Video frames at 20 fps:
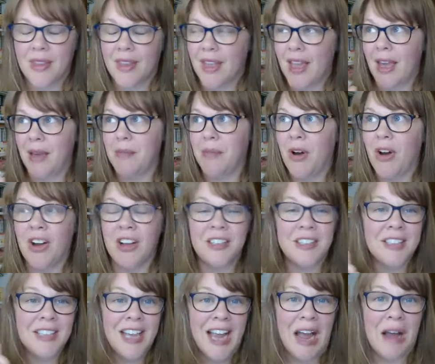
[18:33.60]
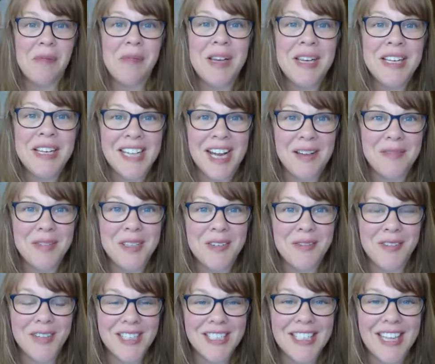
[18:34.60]
Okay, pause. How many times
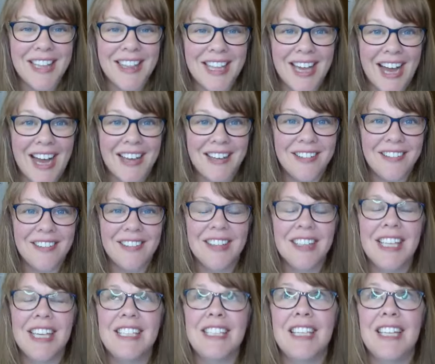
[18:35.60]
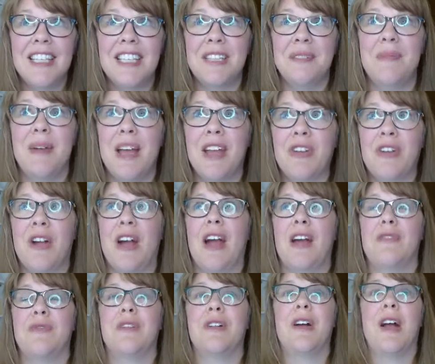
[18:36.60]
have we said that? Listen to my
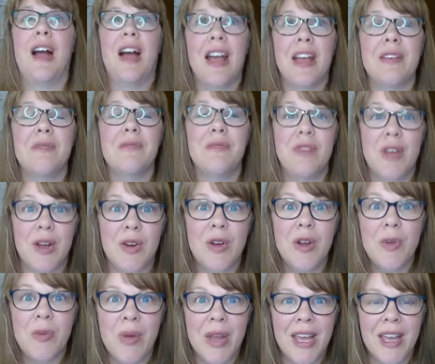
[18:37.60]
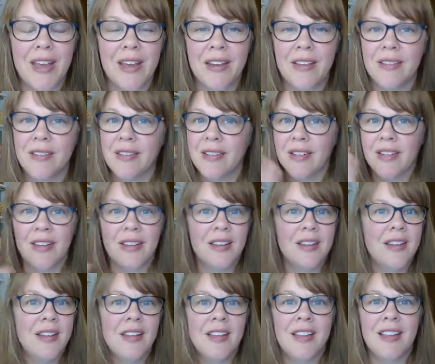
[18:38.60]
cry, for I am very weak.
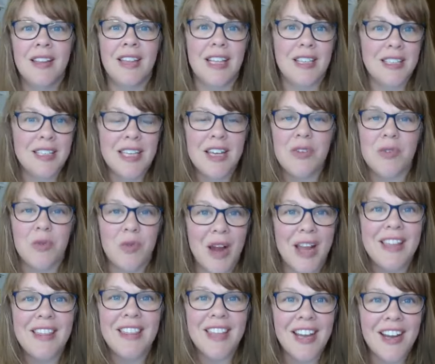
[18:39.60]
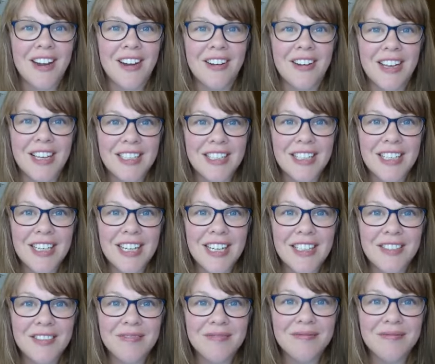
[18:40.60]
That's it right there, isn't it?